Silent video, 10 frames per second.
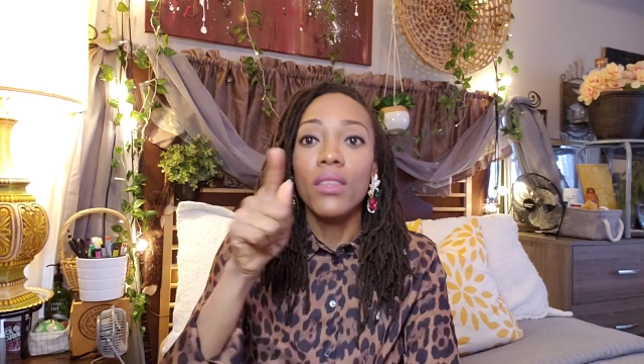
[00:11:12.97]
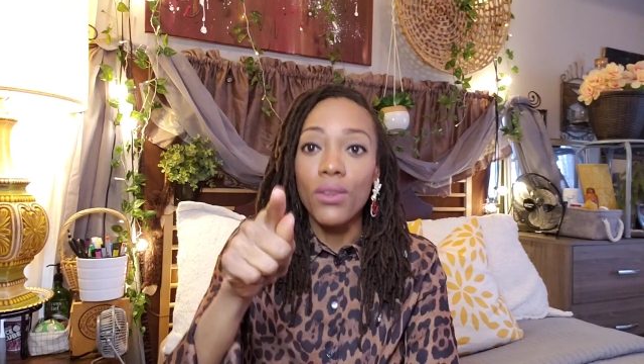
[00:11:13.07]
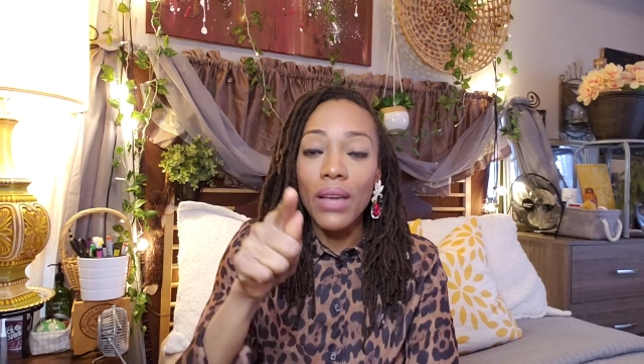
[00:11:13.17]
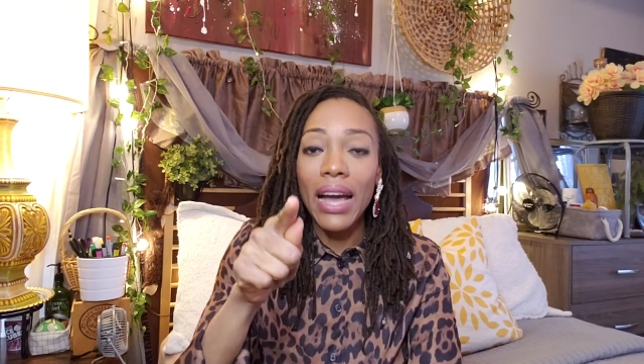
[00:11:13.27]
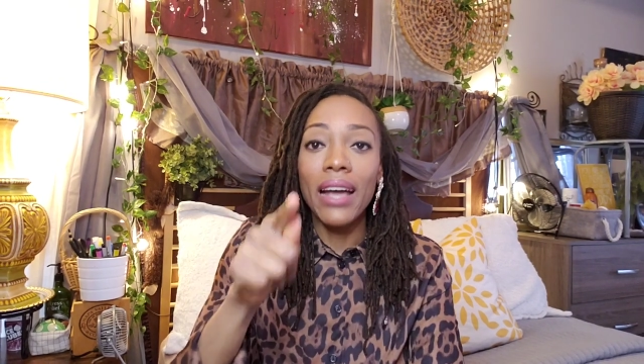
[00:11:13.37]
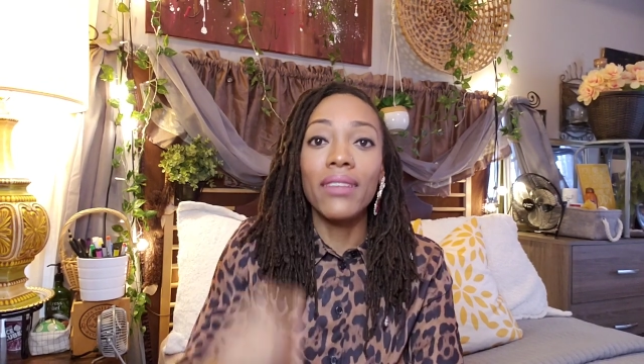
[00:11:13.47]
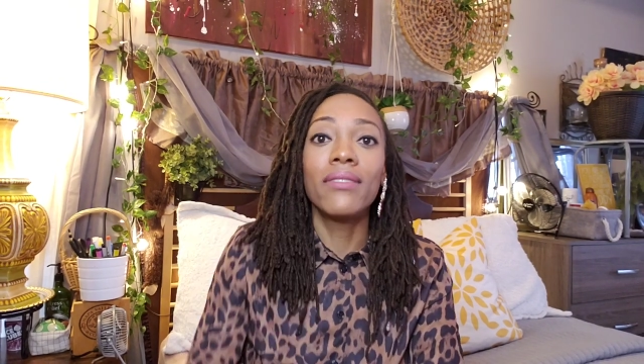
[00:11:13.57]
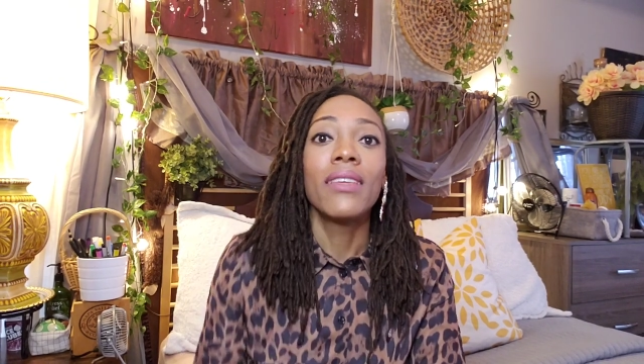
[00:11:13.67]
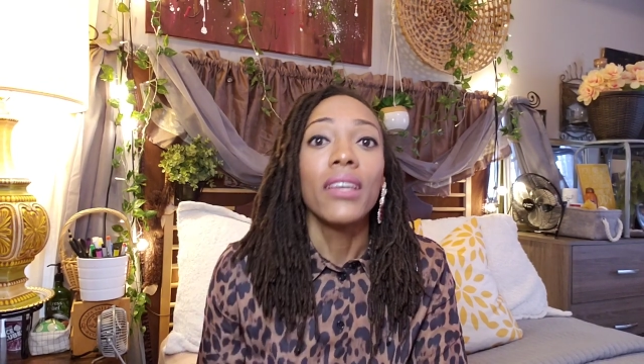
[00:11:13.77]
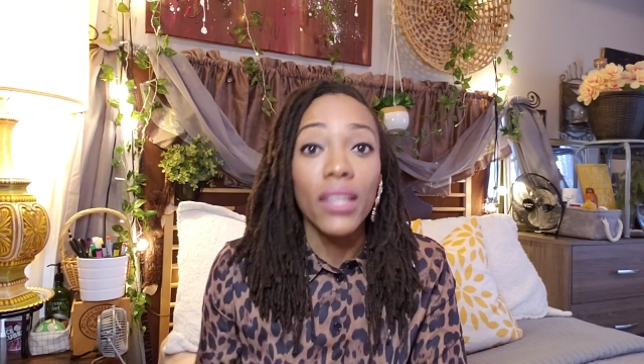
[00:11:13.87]
You
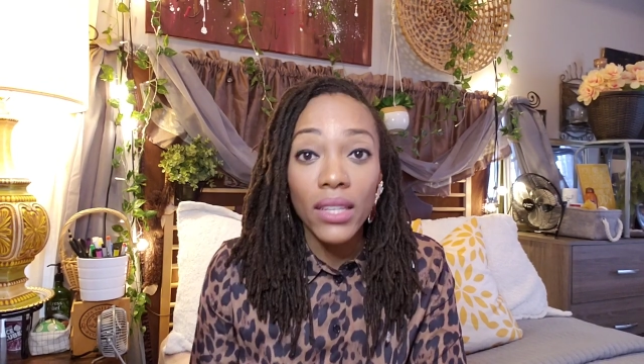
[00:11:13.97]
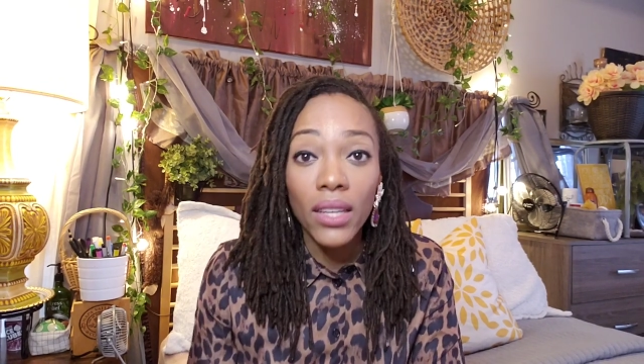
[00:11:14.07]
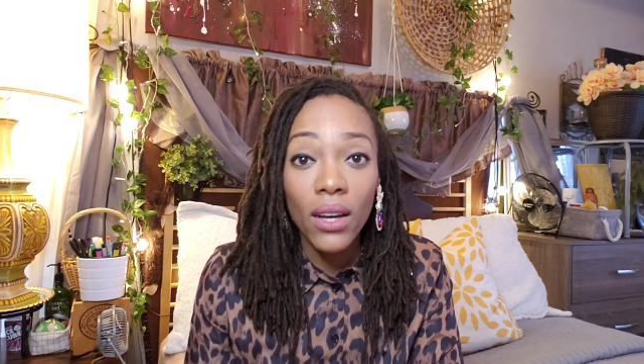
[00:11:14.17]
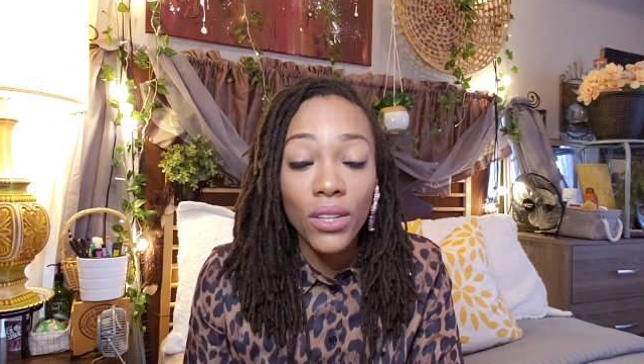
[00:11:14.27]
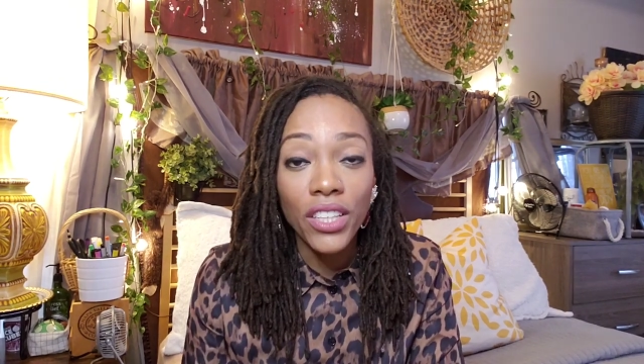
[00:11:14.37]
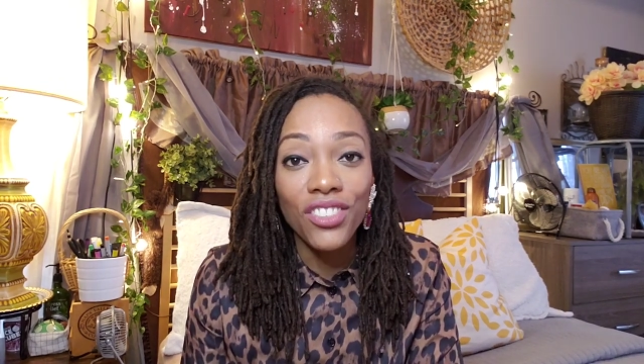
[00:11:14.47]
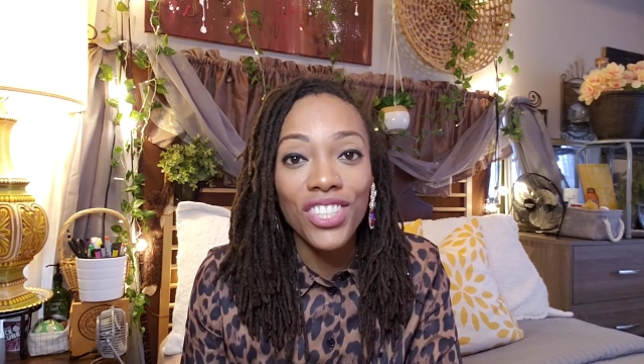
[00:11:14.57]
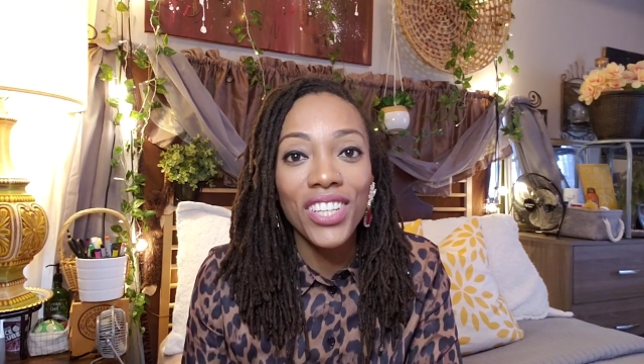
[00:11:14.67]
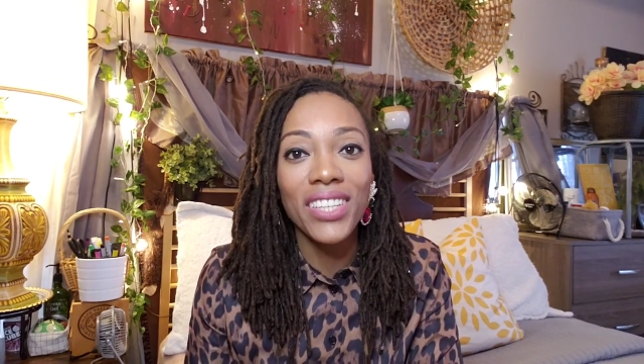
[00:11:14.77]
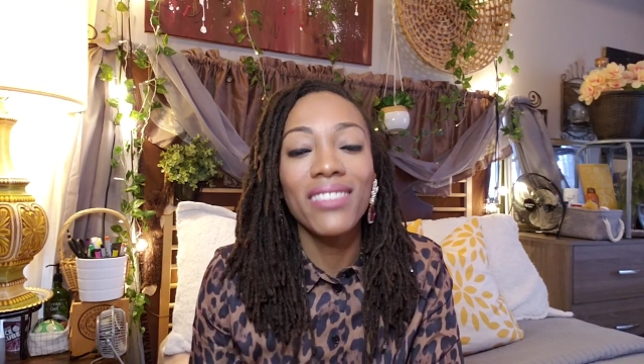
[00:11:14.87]
guys, good luck on your
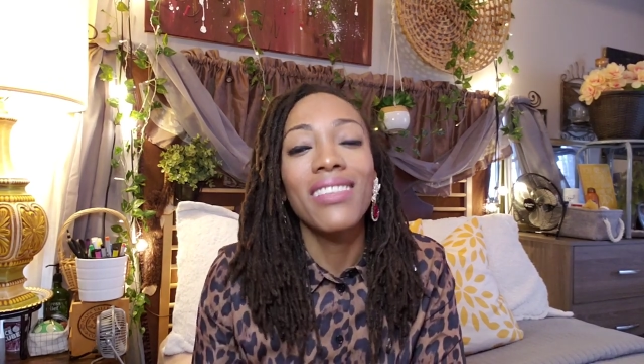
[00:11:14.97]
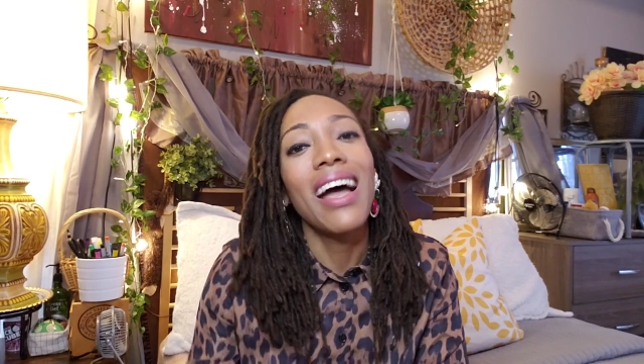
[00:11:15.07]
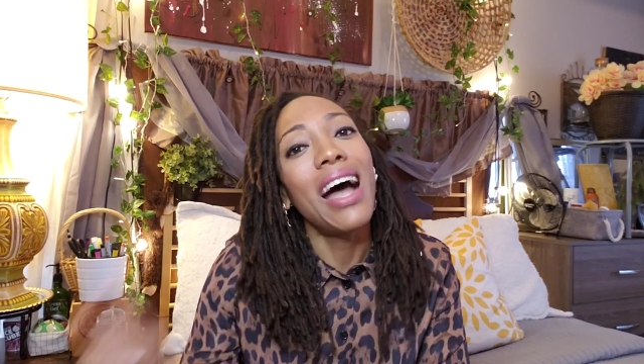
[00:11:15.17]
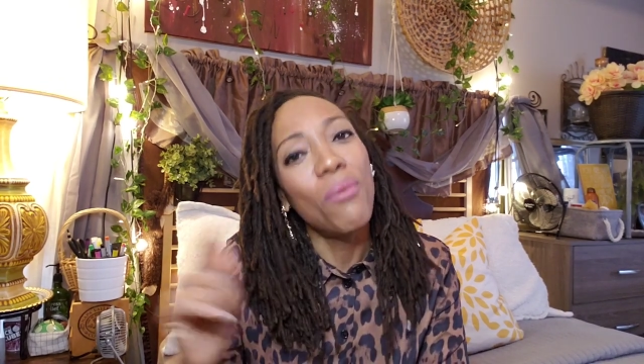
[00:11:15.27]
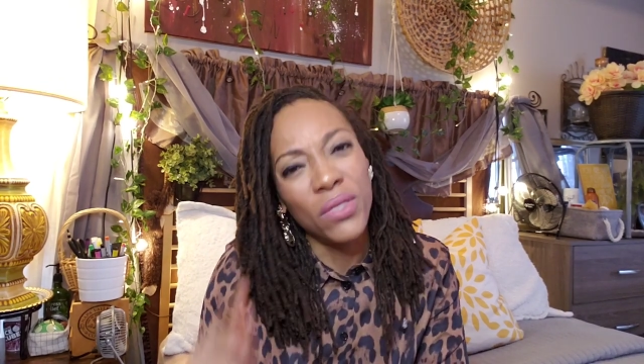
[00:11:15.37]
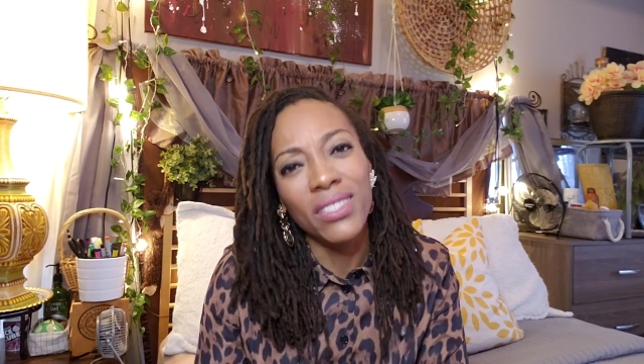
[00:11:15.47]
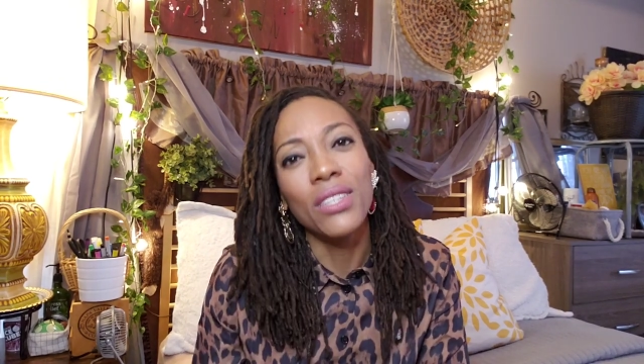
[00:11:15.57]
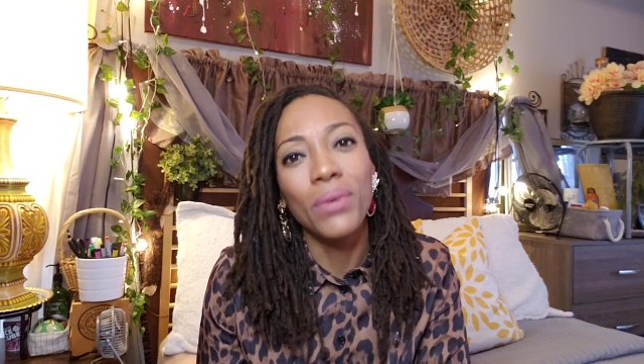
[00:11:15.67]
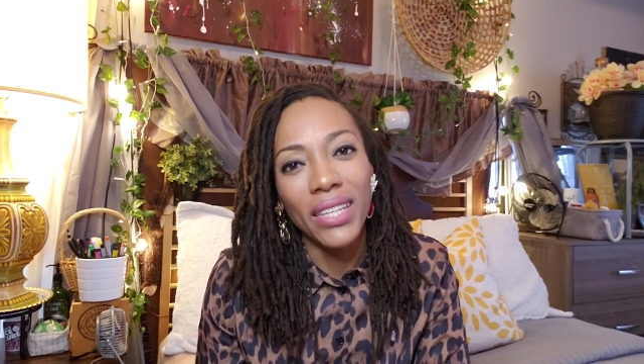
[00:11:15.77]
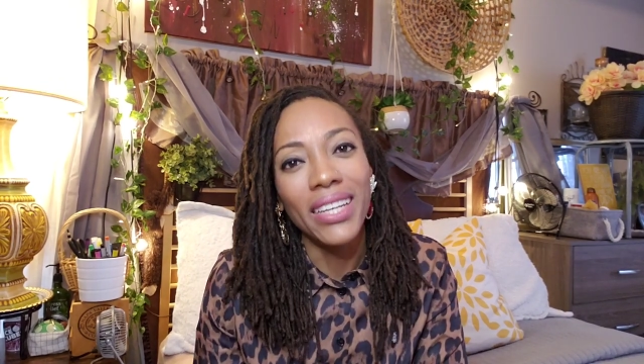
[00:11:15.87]
journeys. I will see
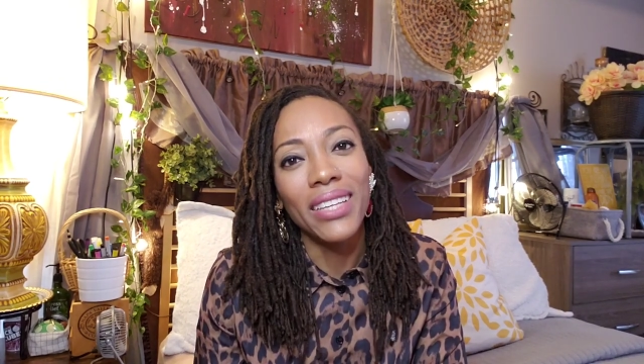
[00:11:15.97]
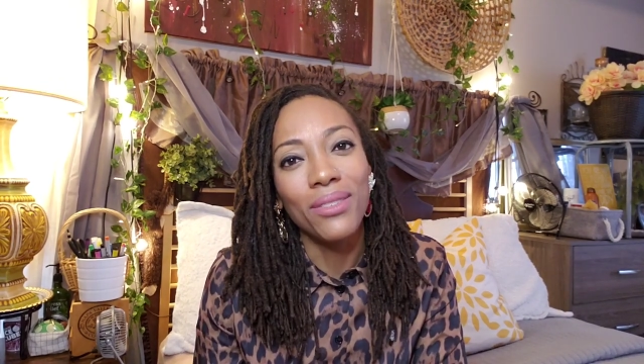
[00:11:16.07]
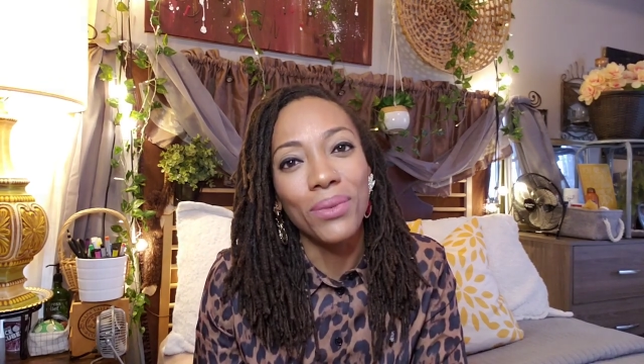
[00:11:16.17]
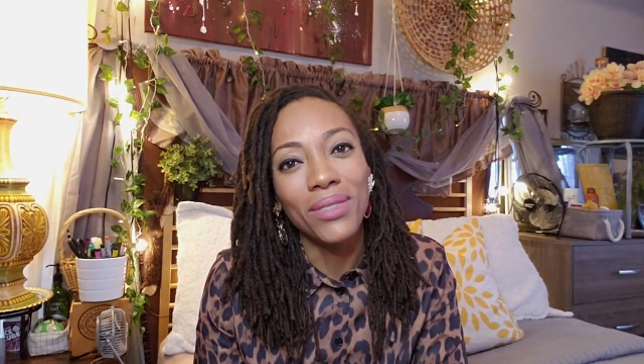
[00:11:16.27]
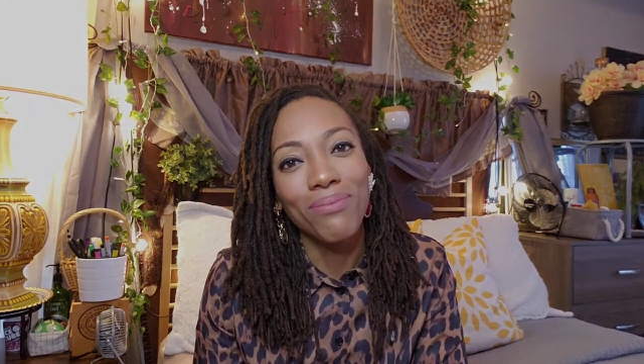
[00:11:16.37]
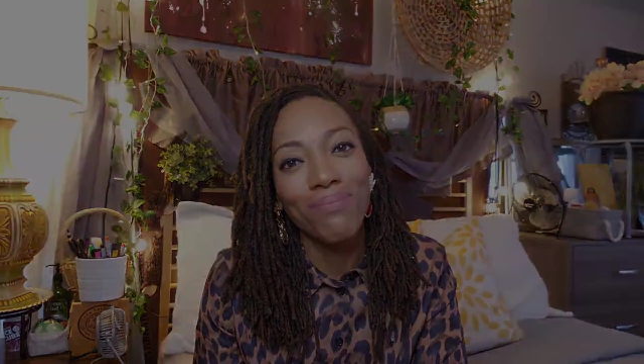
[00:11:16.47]
you in the next one.